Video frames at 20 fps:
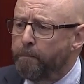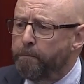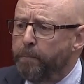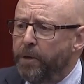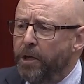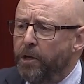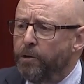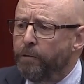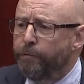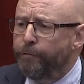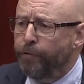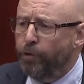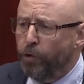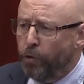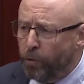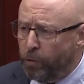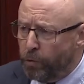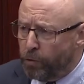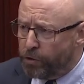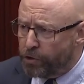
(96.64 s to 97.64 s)
being
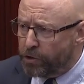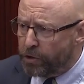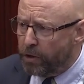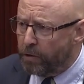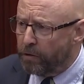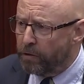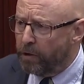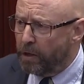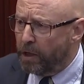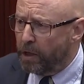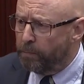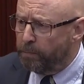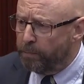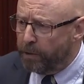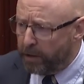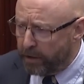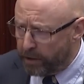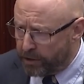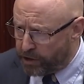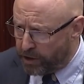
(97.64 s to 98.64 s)
refused the
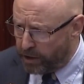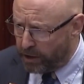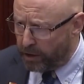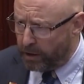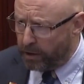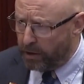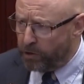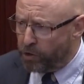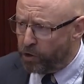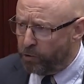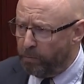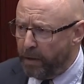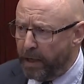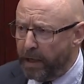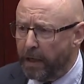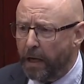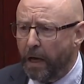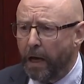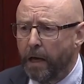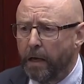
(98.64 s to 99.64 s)
ability to
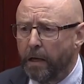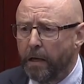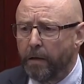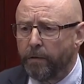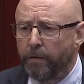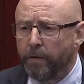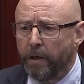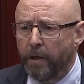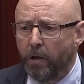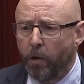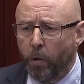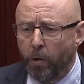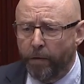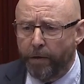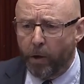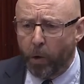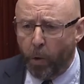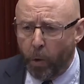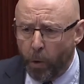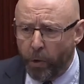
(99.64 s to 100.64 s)
make
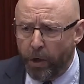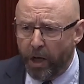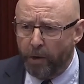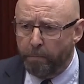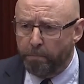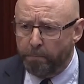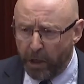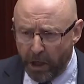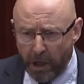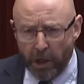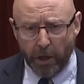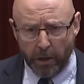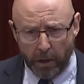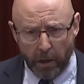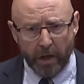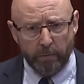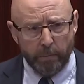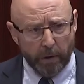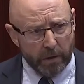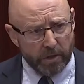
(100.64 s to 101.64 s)
their own opinion
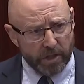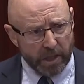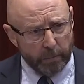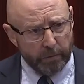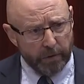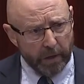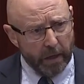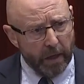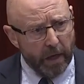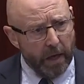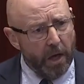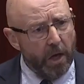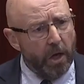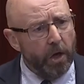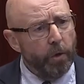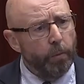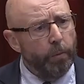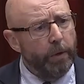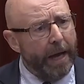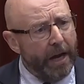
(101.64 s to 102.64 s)
about something,
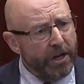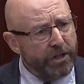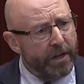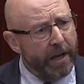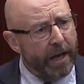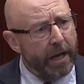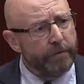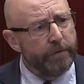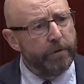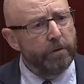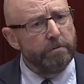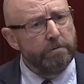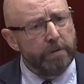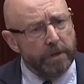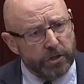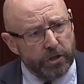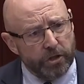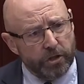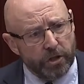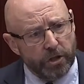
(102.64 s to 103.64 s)
we actually have the
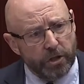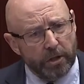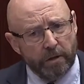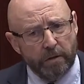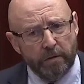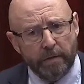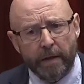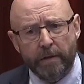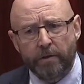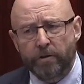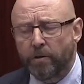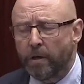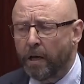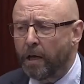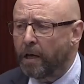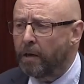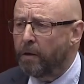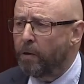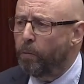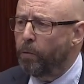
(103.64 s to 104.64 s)
risk that
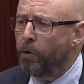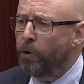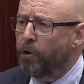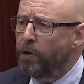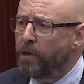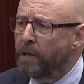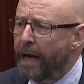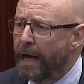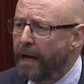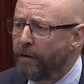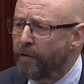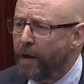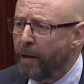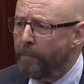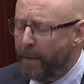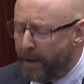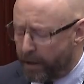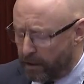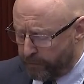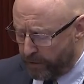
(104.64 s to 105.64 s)
we're going to have a
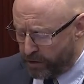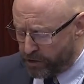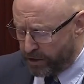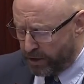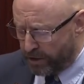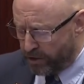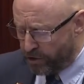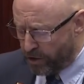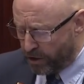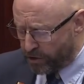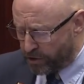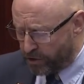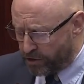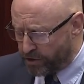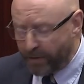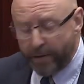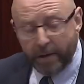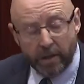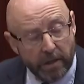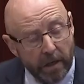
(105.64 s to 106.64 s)
manifest injustice.
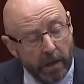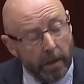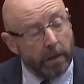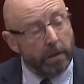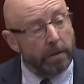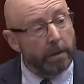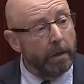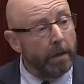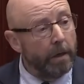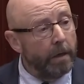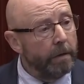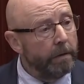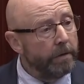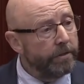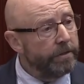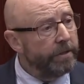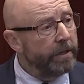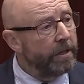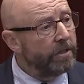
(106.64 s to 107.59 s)
And indeed, this is